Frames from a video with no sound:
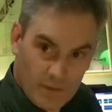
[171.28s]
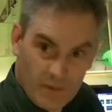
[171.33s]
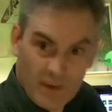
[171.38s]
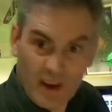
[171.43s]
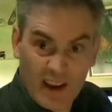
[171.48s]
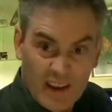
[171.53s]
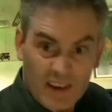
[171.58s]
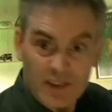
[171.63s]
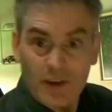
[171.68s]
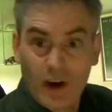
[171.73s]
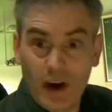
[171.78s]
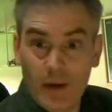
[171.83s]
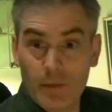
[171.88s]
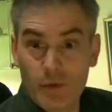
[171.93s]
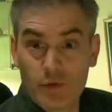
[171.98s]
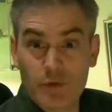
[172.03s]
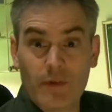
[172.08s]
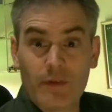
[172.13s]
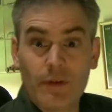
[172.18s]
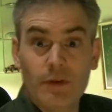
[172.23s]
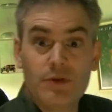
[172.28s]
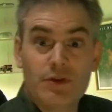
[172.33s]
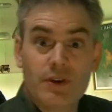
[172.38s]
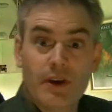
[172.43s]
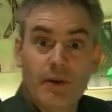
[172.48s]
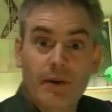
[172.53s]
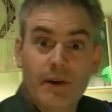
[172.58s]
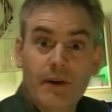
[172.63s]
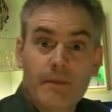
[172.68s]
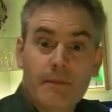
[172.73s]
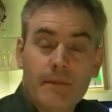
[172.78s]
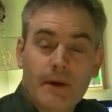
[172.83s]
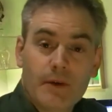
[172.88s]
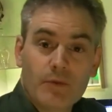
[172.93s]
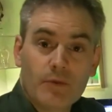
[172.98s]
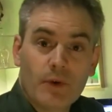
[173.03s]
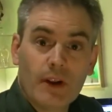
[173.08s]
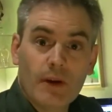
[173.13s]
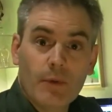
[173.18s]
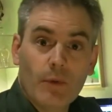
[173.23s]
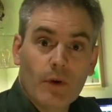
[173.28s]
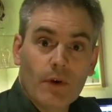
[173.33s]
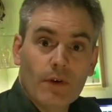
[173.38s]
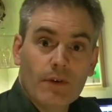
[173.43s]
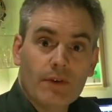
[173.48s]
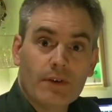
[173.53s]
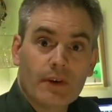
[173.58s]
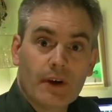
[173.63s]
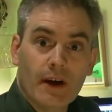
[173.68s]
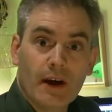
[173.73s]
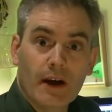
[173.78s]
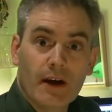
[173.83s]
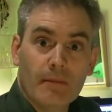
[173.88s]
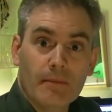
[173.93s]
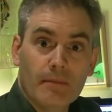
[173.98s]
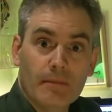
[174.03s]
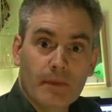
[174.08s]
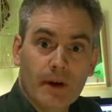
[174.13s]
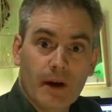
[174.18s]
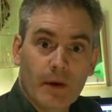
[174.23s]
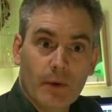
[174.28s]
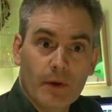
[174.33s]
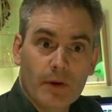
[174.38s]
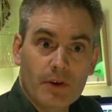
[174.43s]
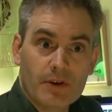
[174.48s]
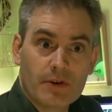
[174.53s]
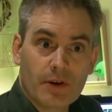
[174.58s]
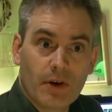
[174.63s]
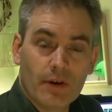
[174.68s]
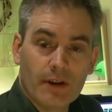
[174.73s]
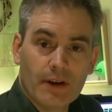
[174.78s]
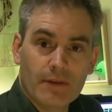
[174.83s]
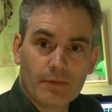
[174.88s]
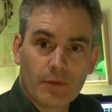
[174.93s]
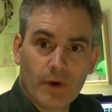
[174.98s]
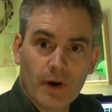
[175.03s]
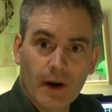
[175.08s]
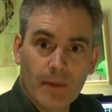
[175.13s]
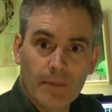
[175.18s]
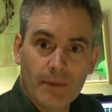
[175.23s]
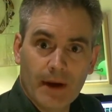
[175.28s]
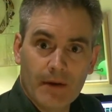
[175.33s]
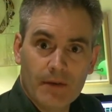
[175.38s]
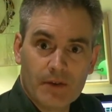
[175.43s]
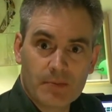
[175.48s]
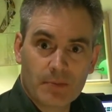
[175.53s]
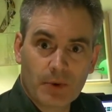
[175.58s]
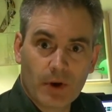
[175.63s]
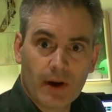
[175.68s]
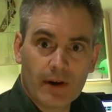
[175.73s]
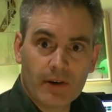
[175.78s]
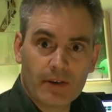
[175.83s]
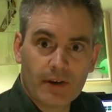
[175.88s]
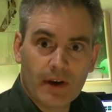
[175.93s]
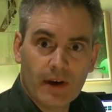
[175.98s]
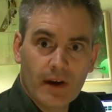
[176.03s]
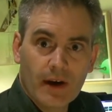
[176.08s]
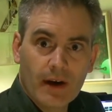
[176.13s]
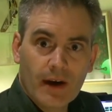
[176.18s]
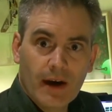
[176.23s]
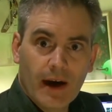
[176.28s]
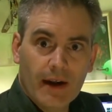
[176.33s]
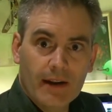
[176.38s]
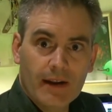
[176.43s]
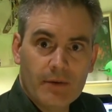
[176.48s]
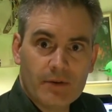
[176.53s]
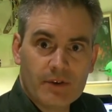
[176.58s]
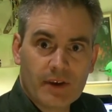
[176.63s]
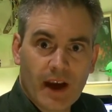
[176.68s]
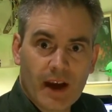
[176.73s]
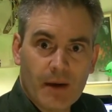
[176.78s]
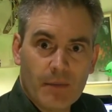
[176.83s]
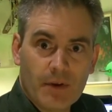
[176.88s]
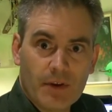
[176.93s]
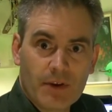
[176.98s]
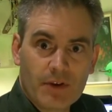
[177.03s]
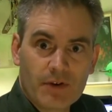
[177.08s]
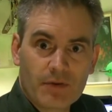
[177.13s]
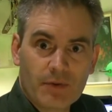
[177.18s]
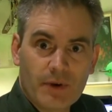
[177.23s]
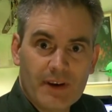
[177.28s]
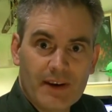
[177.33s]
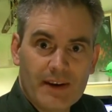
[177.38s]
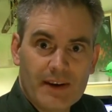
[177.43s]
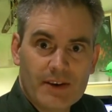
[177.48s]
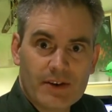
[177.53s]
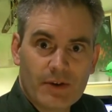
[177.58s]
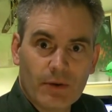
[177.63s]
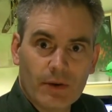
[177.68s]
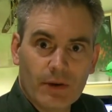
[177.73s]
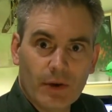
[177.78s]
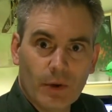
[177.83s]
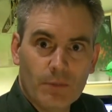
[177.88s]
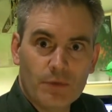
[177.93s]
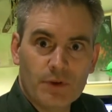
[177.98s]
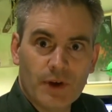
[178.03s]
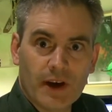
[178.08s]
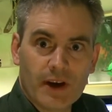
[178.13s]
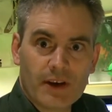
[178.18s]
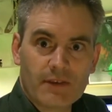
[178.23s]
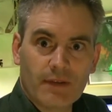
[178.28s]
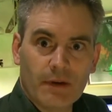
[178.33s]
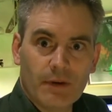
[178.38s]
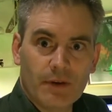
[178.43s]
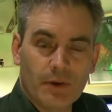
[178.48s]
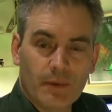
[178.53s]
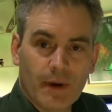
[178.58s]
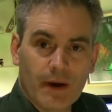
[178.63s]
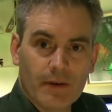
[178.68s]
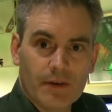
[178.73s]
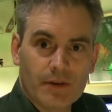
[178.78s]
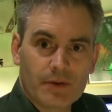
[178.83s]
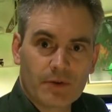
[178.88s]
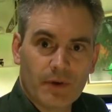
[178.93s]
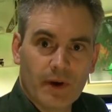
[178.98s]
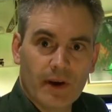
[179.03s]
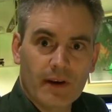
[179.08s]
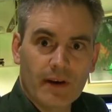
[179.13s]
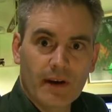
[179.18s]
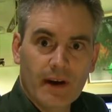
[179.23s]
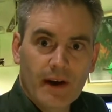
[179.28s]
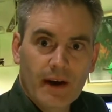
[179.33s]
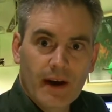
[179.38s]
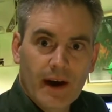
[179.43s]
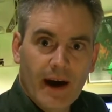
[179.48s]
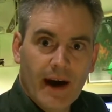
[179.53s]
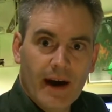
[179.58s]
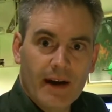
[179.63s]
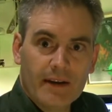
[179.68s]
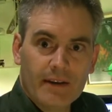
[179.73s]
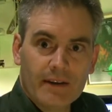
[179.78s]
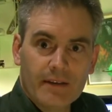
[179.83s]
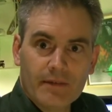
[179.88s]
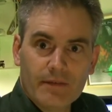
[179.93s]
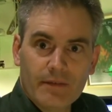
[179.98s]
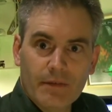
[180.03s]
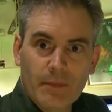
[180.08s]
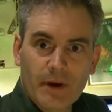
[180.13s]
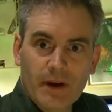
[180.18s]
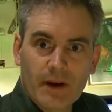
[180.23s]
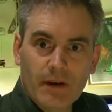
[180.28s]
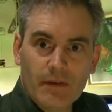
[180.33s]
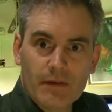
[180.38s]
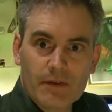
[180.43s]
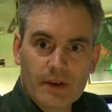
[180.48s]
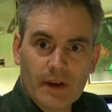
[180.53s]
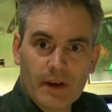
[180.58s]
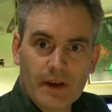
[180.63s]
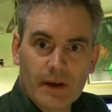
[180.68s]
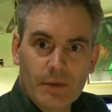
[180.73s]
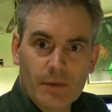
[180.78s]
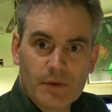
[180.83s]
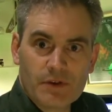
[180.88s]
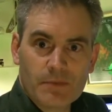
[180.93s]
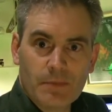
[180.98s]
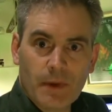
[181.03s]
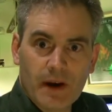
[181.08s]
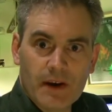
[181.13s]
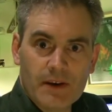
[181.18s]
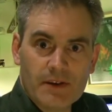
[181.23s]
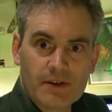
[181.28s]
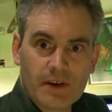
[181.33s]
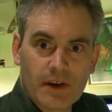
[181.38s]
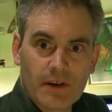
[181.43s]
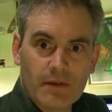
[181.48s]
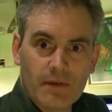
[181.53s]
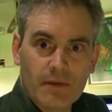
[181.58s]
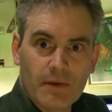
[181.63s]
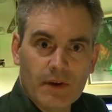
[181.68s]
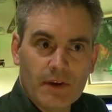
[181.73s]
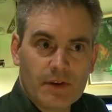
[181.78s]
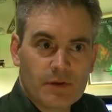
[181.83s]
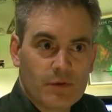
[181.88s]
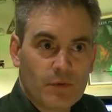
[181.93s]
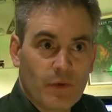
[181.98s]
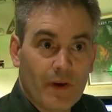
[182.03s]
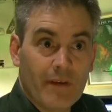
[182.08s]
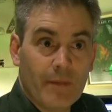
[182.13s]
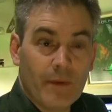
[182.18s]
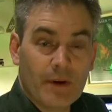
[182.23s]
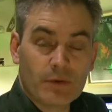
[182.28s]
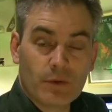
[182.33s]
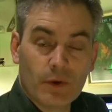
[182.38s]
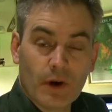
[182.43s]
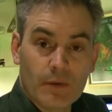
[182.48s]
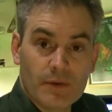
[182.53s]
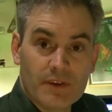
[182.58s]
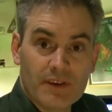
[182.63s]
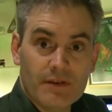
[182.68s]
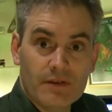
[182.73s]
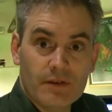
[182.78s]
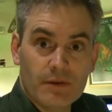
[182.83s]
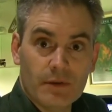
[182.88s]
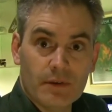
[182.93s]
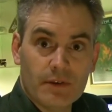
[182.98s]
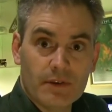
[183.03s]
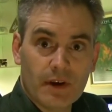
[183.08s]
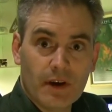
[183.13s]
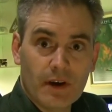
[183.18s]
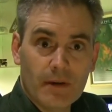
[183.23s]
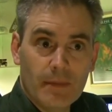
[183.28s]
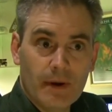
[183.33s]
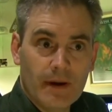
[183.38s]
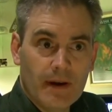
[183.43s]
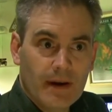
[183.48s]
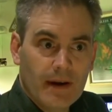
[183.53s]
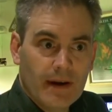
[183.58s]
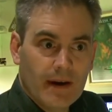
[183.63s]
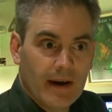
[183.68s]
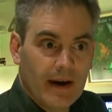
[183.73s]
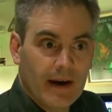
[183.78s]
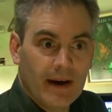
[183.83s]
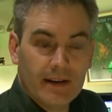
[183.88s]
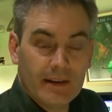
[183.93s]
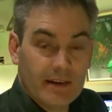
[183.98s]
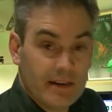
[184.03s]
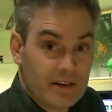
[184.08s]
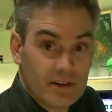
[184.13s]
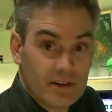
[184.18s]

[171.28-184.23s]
at the time it was revolutionary. It really was. We just got left, right, up, down sprites, and here was a game with 3D solid objects floating around the screen. And for me, obviously, it was space, so this was very much what I was into at the time, and it